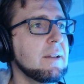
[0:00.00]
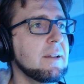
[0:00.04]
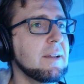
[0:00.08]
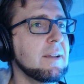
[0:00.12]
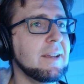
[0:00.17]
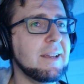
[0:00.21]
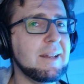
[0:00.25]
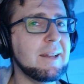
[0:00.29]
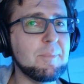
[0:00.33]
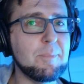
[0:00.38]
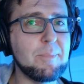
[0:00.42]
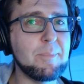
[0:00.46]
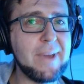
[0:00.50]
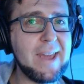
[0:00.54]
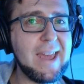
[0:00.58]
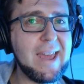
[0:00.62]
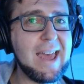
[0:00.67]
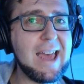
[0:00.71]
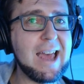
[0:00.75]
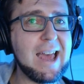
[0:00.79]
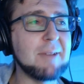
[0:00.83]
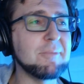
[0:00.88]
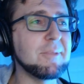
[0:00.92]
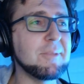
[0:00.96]
And
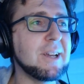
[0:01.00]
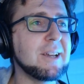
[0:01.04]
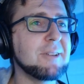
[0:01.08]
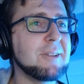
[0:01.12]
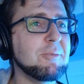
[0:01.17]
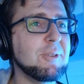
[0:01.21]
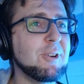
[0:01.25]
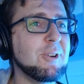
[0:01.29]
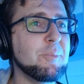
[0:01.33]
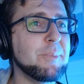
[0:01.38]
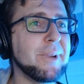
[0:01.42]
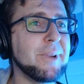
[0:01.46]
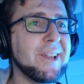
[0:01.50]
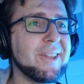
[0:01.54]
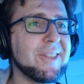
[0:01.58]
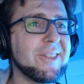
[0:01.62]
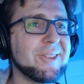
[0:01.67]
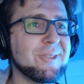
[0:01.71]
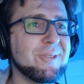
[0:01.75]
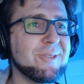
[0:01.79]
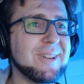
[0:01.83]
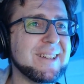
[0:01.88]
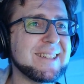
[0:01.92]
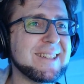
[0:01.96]
bam, we're looping
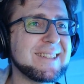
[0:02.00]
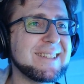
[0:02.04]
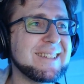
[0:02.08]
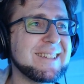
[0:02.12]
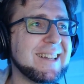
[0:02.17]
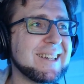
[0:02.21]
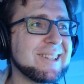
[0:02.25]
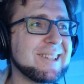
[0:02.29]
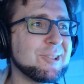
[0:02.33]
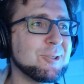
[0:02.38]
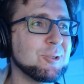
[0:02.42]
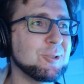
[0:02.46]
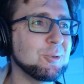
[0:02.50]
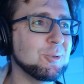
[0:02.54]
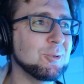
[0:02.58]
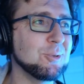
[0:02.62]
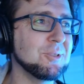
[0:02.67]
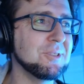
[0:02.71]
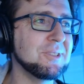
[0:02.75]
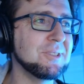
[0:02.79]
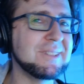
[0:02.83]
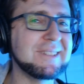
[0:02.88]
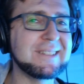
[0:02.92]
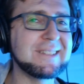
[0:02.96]
through. Isn't that
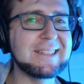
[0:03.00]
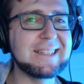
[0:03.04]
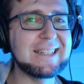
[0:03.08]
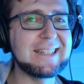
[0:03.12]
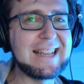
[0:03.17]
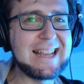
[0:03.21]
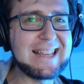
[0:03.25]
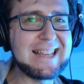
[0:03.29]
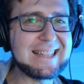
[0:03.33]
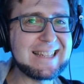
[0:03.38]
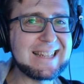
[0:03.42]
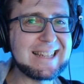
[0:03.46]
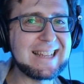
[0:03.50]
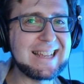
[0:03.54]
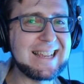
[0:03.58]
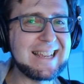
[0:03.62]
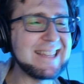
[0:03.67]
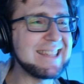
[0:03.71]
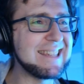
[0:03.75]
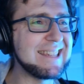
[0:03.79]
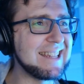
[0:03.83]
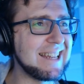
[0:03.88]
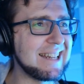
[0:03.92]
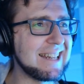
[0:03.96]
cool?
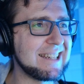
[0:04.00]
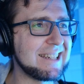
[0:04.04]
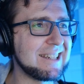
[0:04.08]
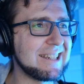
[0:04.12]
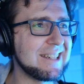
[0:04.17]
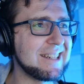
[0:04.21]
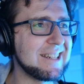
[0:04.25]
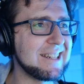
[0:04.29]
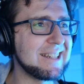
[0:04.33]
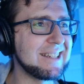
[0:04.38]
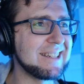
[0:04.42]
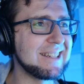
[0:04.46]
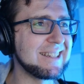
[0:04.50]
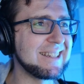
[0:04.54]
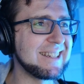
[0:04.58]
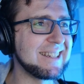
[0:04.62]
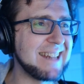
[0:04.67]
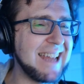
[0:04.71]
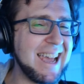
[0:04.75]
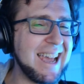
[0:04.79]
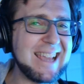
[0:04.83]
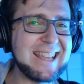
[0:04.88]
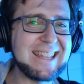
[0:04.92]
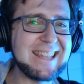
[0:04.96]
Isn't that
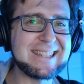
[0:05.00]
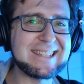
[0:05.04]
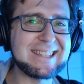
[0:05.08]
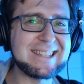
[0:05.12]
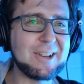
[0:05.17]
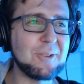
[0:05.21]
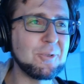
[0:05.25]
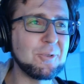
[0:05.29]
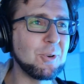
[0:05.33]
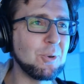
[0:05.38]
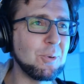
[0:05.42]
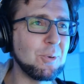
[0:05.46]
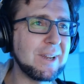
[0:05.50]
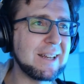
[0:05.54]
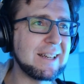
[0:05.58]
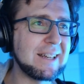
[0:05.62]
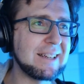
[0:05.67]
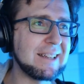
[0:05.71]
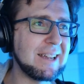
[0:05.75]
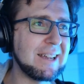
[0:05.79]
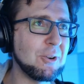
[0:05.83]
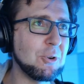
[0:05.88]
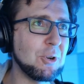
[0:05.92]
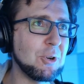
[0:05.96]
nice how
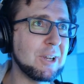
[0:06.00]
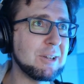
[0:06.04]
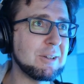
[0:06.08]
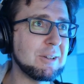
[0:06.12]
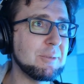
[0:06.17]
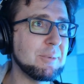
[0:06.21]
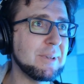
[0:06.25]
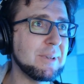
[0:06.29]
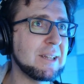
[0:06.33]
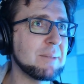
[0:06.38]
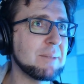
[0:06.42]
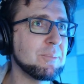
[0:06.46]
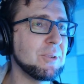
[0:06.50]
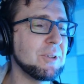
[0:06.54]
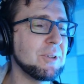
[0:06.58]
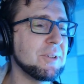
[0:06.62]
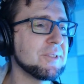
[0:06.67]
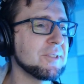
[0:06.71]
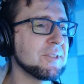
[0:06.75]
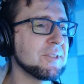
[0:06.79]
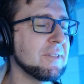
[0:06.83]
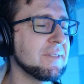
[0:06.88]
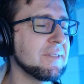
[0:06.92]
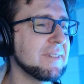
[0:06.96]
quickly we can pull
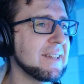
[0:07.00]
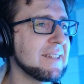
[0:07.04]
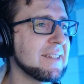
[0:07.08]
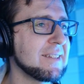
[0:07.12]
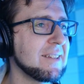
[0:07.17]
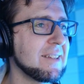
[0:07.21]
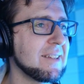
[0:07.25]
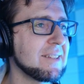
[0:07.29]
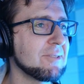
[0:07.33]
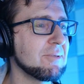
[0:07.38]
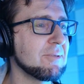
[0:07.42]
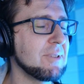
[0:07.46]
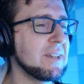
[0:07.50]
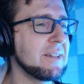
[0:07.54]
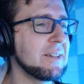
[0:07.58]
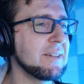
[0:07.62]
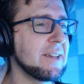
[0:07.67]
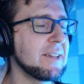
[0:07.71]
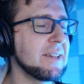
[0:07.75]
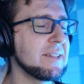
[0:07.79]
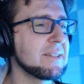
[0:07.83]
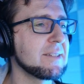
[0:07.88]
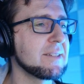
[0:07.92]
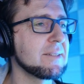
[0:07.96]
this That's really
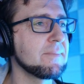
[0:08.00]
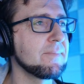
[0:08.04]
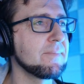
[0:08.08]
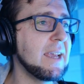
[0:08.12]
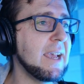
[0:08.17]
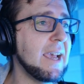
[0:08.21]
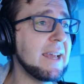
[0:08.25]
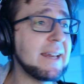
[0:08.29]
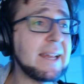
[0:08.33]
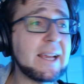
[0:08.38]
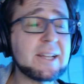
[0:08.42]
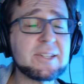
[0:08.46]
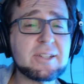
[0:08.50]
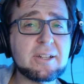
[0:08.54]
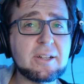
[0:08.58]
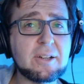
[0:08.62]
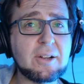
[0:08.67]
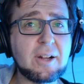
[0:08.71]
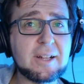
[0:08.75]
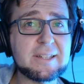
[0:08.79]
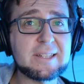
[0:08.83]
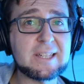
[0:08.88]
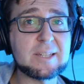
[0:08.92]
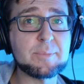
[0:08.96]
nice. And actually
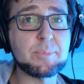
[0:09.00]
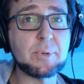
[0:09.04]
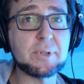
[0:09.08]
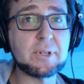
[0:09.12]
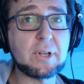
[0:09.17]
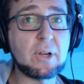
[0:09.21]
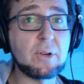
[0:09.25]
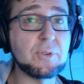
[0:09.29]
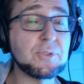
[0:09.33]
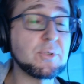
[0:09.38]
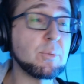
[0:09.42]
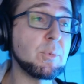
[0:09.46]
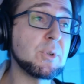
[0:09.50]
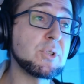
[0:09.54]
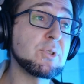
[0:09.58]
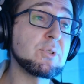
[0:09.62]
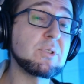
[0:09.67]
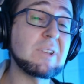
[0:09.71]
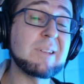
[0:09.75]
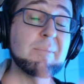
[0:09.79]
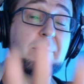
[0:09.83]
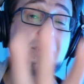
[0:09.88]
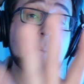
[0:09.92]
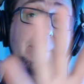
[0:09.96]
at this point I also want
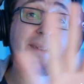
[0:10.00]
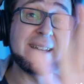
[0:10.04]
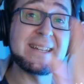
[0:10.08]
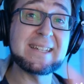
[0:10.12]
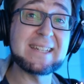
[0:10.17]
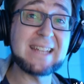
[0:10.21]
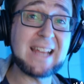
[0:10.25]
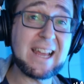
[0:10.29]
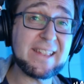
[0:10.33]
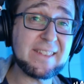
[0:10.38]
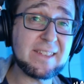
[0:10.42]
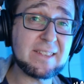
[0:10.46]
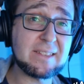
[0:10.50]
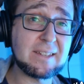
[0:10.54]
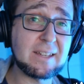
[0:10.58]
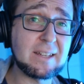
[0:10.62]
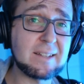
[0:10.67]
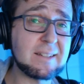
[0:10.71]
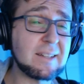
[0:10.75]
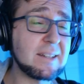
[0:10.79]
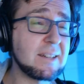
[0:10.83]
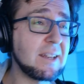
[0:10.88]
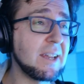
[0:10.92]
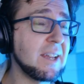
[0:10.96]
to implement the other thing
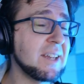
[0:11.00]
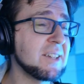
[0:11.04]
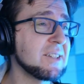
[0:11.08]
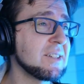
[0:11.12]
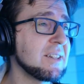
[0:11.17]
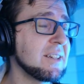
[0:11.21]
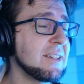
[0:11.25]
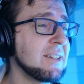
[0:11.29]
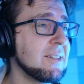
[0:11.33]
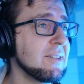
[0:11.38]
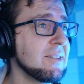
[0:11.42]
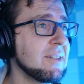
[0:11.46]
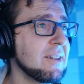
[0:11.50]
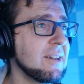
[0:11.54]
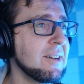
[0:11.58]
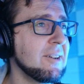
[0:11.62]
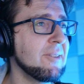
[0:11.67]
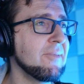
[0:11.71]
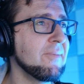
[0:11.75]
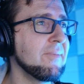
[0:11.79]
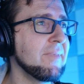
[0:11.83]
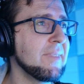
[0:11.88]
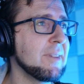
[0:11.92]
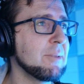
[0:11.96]
that actually
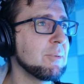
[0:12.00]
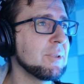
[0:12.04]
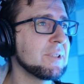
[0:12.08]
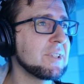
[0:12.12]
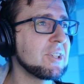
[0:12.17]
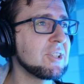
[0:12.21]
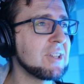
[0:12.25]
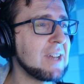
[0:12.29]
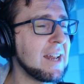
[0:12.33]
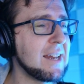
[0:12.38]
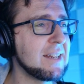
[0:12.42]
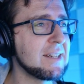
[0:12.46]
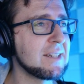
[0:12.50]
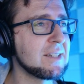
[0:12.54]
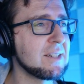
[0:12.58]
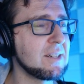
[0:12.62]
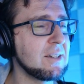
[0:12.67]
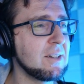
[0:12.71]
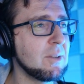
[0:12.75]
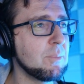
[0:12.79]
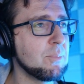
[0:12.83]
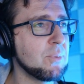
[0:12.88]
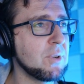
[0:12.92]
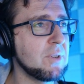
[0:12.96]
was a challenge
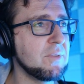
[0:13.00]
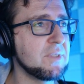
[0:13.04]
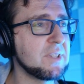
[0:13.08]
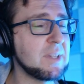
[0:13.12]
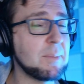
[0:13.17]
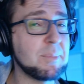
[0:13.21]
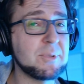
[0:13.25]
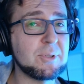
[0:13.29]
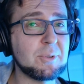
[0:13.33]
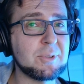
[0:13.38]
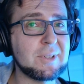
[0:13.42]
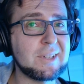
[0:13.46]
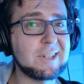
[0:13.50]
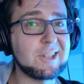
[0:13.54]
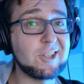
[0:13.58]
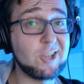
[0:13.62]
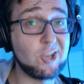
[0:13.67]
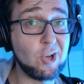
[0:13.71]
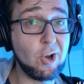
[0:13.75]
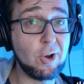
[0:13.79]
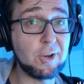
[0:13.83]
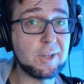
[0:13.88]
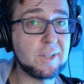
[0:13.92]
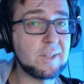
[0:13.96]
in the previous episode in
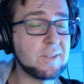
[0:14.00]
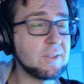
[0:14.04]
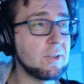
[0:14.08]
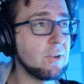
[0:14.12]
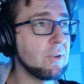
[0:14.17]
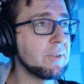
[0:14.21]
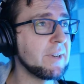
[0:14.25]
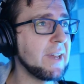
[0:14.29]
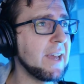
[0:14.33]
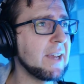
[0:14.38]
Doggie Zone.